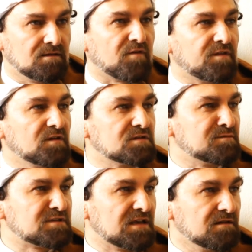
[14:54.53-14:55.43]
They've reduced
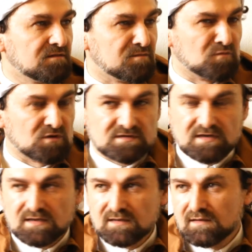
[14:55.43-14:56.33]
themselves to the
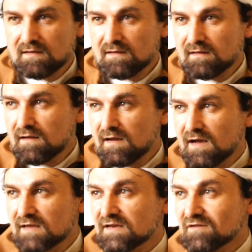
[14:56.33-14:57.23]
mosque,
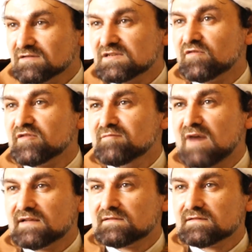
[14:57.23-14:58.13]
and the concept of the
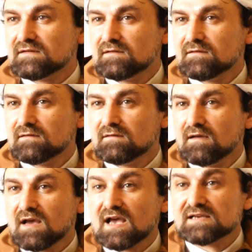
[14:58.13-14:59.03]
imaret
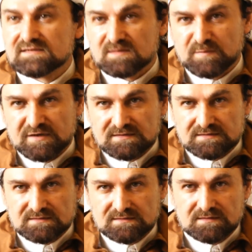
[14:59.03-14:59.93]
has
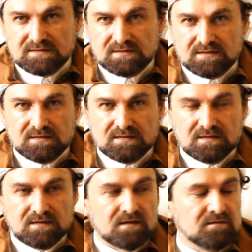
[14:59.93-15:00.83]
disappeared.
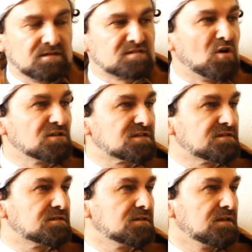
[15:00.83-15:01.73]
These
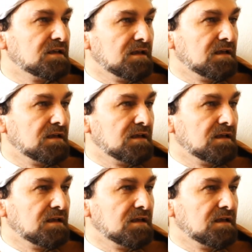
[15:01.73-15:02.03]
mosques